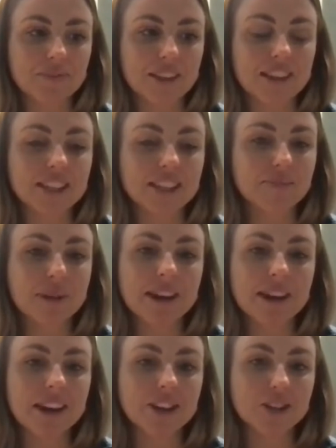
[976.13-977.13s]
it's been
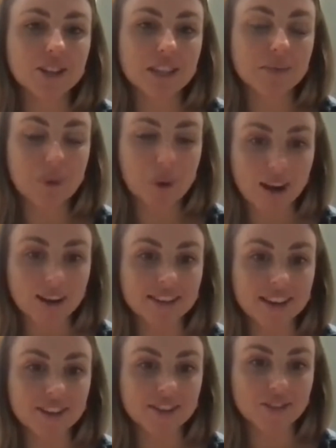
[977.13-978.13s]
an interesting
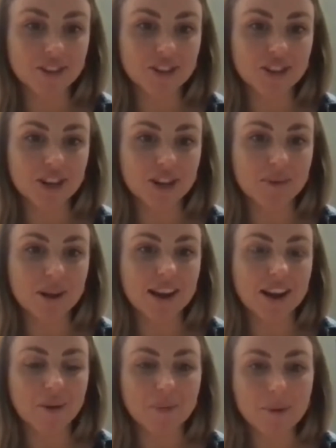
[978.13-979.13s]
process for sure. But
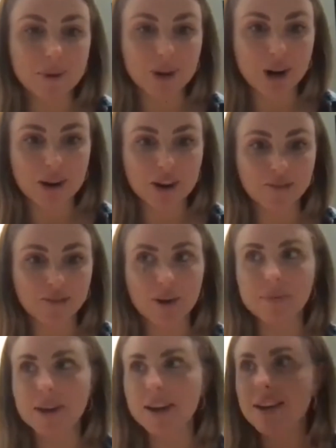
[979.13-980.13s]
I remember going
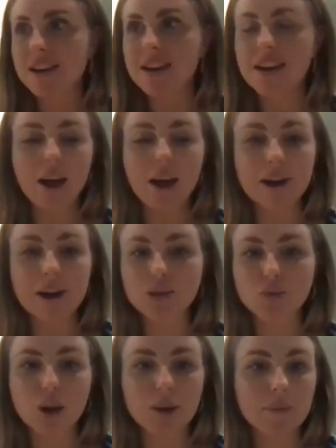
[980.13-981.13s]
from, I was
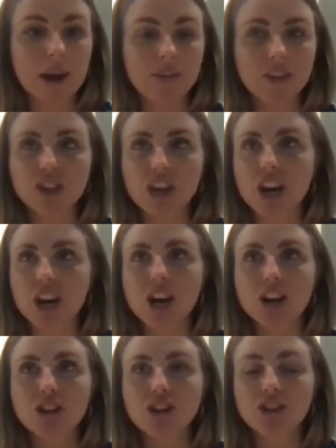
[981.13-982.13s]
working behind the chair
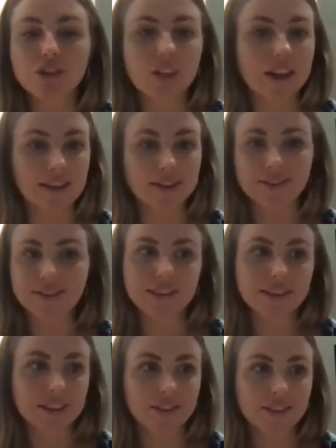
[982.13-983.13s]
like
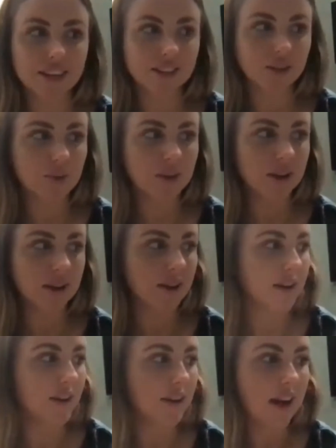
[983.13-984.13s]
6-7 days a week.
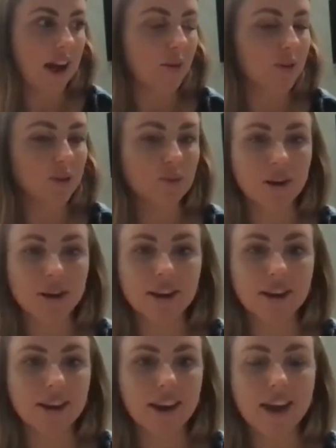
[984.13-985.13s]
I was
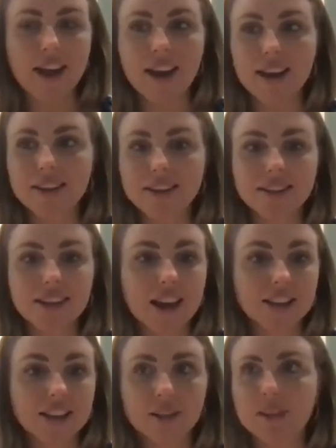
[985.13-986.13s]
working 8 to
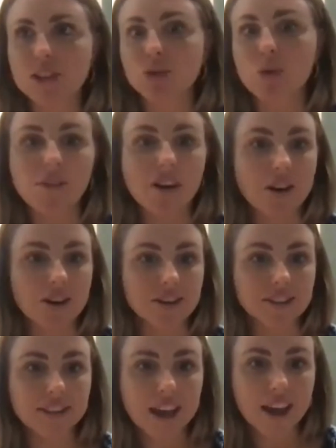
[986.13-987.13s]
10, sometimes 12 hours a
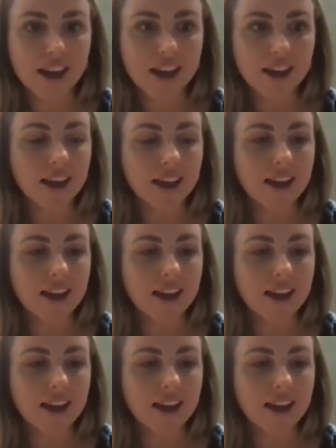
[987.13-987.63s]
day.